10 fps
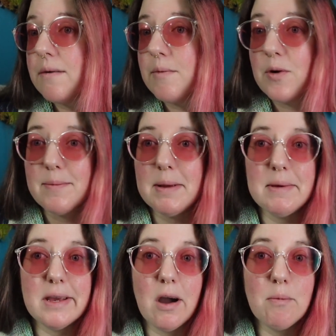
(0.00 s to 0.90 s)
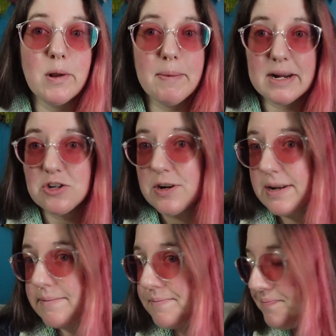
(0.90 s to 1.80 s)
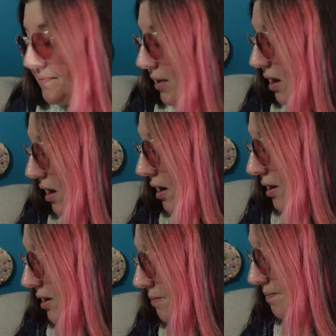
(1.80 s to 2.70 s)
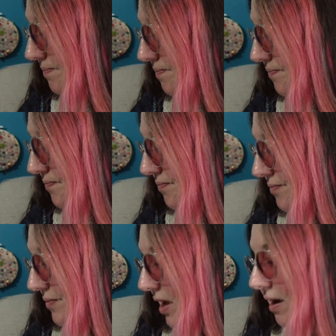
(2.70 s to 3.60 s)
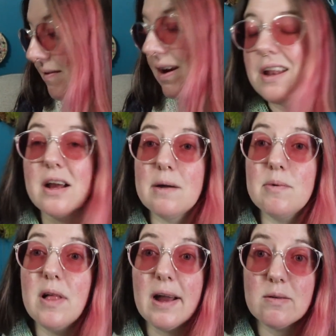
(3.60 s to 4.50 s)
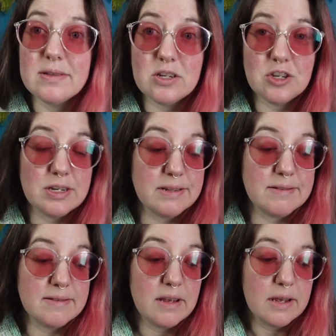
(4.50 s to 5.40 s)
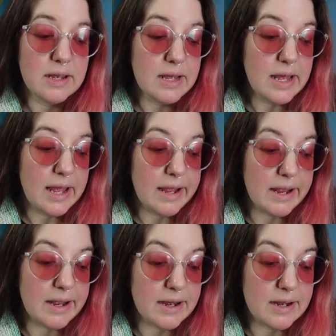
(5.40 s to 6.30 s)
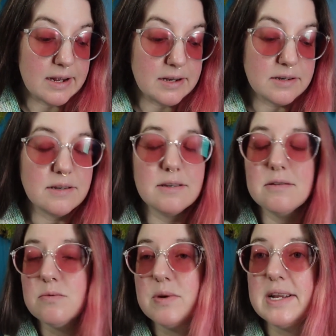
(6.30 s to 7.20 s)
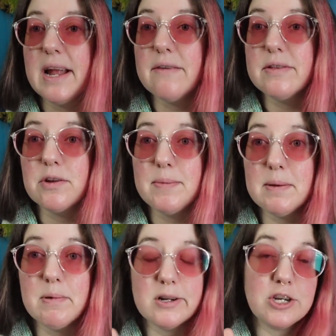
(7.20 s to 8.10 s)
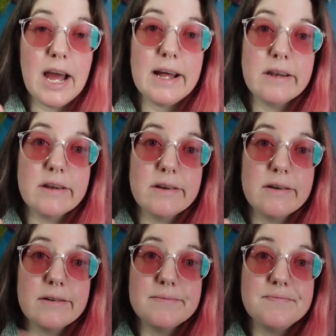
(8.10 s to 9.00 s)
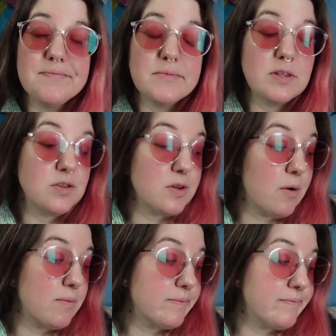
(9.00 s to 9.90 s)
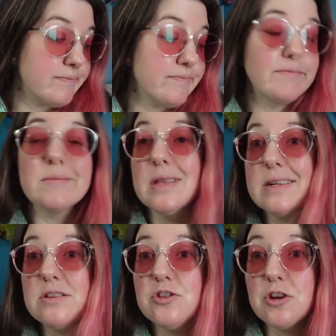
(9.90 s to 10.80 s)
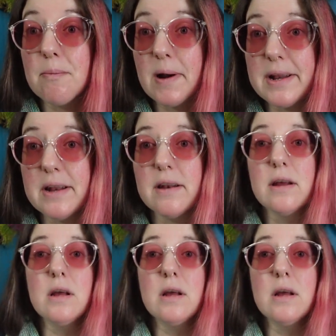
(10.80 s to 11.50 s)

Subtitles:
Or maybe I'll put a picture in. I've a couple acquisitions and we can have a little bit of book chat. So let's jump right in.